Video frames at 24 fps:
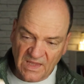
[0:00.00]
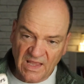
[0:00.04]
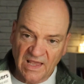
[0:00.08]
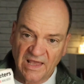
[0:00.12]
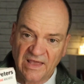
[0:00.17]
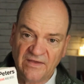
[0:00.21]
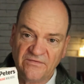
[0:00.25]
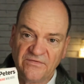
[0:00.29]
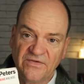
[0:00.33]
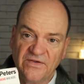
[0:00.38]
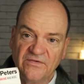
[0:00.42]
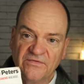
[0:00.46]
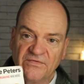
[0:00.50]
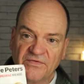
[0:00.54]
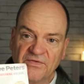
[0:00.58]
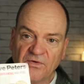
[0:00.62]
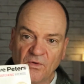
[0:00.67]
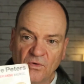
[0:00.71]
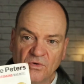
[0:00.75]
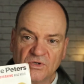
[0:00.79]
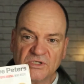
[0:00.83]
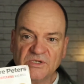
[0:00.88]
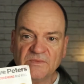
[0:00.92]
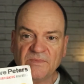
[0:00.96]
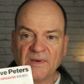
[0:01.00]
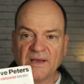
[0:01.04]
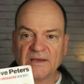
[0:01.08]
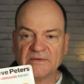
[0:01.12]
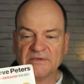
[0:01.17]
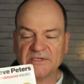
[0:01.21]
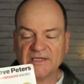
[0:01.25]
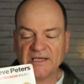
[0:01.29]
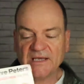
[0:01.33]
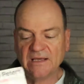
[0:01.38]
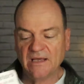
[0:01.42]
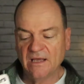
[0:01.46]
If you've thought
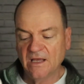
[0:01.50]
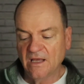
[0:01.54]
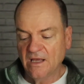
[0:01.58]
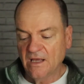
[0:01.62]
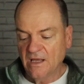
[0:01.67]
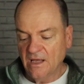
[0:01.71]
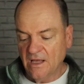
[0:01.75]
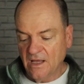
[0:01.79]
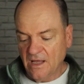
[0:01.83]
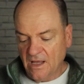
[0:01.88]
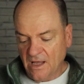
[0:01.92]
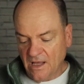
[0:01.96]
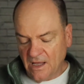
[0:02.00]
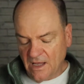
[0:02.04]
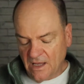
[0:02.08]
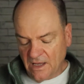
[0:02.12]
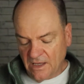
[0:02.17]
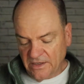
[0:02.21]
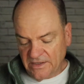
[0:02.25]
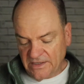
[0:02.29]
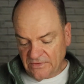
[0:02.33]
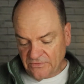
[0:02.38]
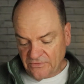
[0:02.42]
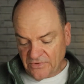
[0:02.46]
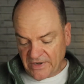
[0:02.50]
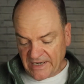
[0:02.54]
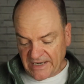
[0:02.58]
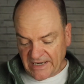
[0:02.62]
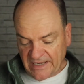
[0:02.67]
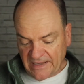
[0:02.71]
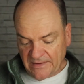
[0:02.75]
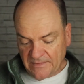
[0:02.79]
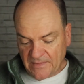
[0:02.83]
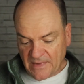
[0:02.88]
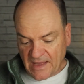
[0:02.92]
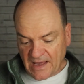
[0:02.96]
about it, read
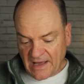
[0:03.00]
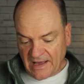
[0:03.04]
it.